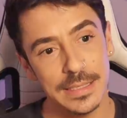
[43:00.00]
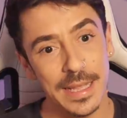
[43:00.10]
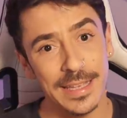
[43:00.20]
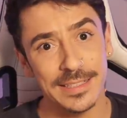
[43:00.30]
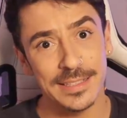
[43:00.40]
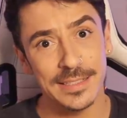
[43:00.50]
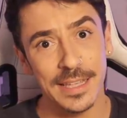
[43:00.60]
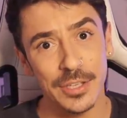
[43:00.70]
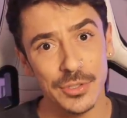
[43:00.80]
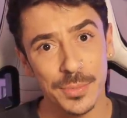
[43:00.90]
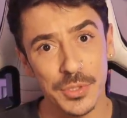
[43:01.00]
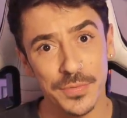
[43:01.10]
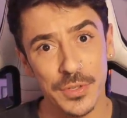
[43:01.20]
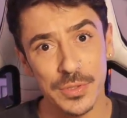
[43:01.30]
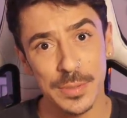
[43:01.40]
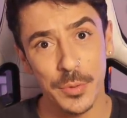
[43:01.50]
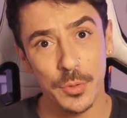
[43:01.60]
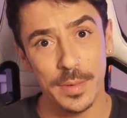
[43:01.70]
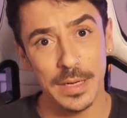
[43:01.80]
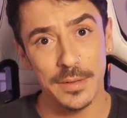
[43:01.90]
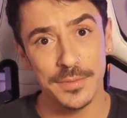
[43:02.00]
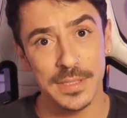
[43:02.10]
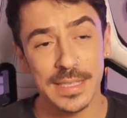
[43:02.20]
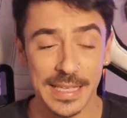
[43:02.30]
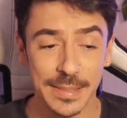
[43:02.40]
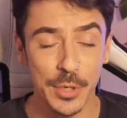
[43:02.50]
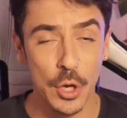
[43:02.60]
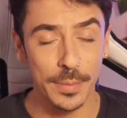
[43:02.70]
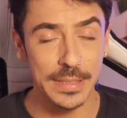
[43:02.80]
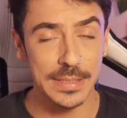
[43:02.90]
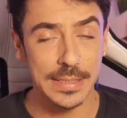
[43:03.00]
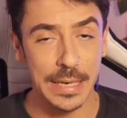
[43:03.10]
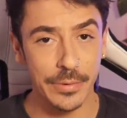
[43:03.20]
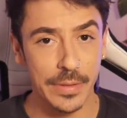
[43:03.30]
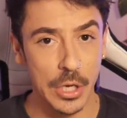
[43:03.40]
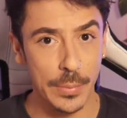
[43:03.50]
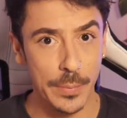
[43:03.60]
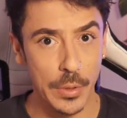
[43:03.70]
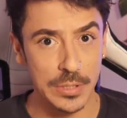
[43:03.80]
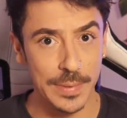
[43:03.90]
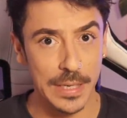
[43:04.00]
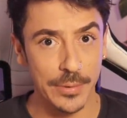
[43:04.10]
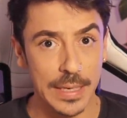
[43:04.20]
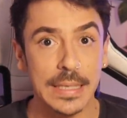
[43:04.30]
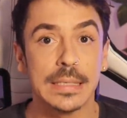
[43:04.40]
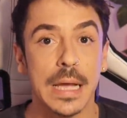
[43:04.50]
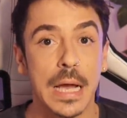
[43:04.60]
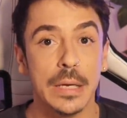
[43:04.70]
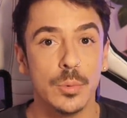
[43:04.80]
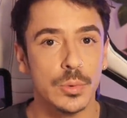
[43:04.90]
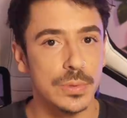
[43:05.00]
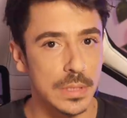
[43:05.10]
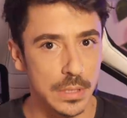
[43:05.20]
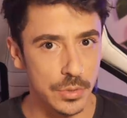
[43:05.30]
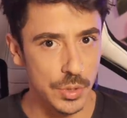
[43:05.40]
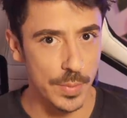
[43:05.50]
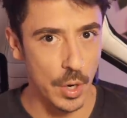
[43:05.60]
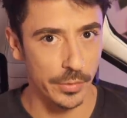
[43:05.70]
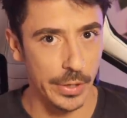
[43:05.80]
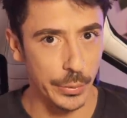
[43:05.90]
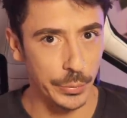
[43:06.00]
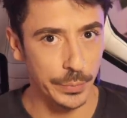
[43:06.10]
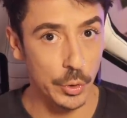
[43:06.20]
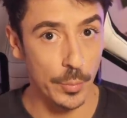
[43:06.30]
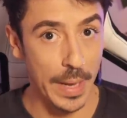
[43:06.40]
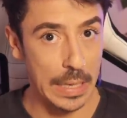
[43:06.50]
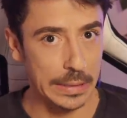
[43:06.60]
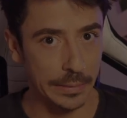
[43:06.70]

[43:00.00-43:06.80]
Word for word: yes, thank you so much for your support, my loves. Get some comments down in the comment box below, and I will see you tomorrow. Goodbye.